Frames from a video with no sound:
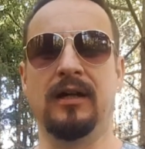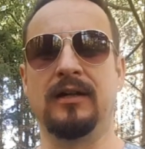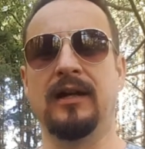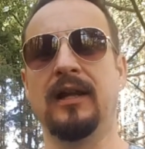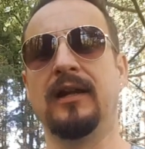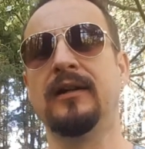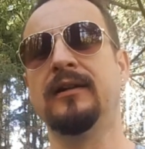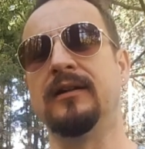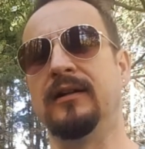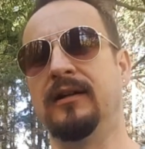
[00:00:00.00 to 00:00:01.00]
color,
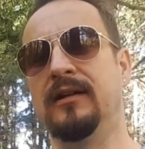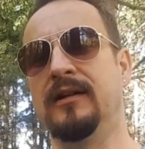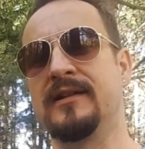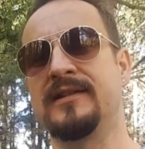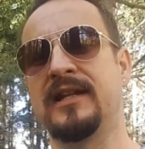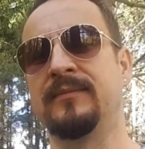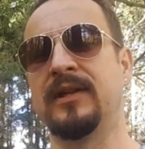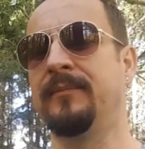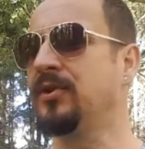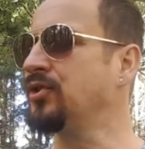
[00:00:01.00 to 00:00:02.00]
extreme
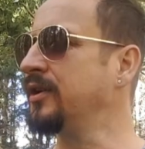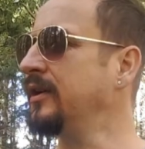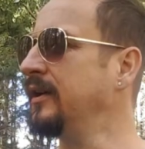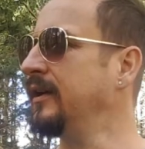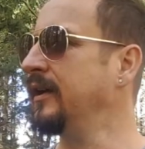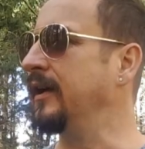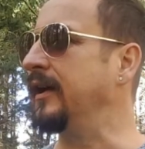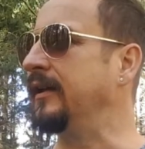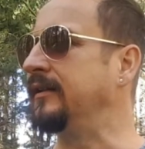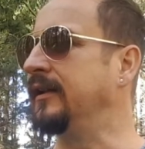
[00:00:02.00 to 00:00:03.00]
temperature,
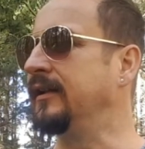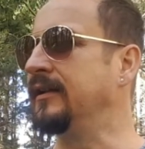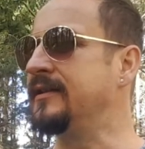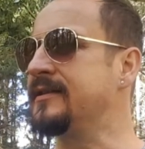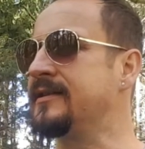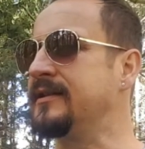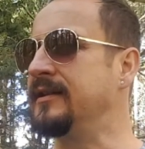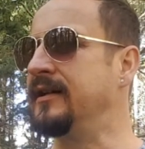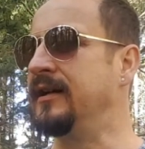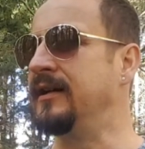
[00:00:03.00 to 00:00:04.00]
and then it's
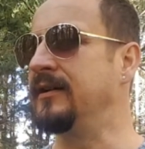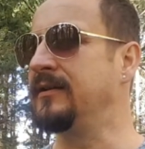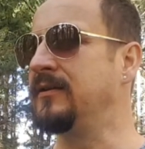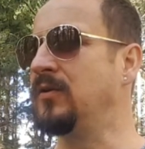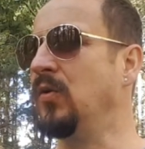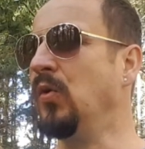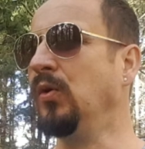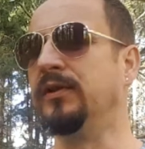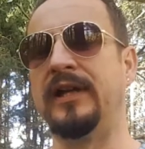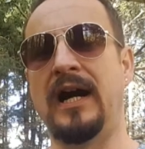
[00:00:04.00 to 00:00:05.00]

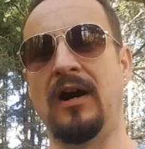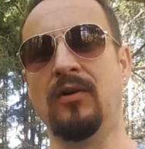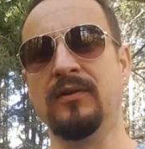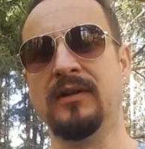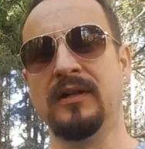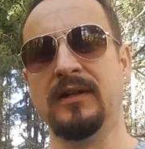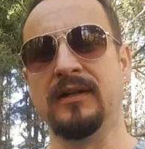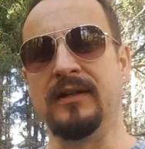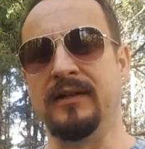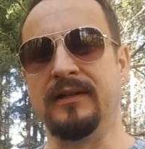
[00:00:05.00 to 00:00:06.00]
cooled down
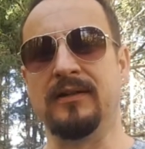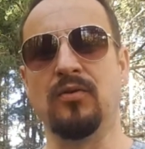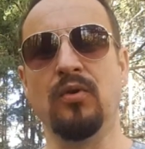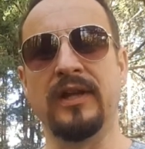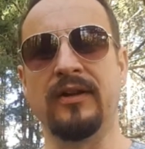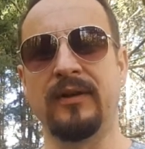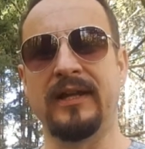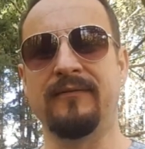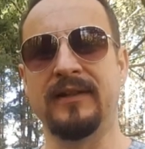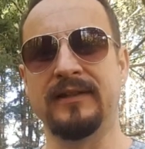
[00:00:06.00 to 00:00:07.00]
in a cooling
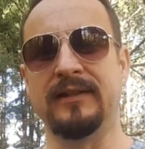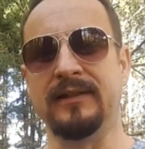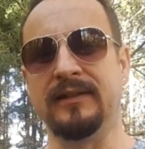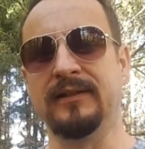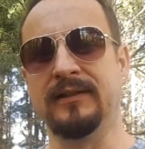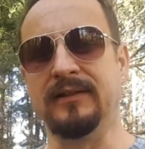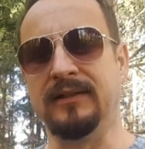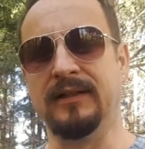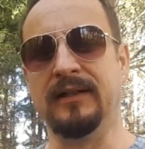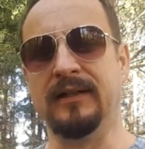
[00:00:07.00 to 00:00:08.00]
liquid
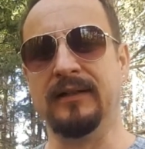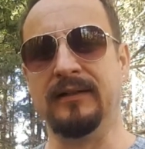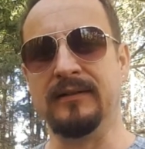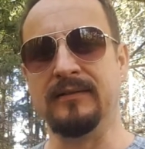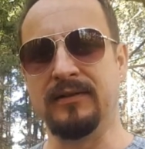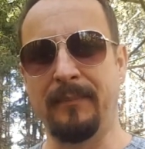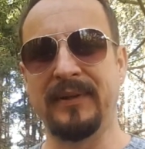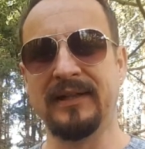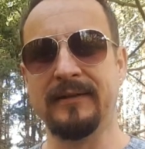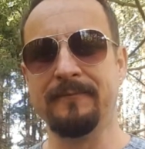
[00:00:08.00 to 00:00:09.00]

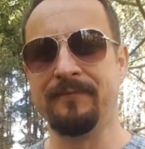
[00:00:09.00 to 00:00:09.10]
rapidly,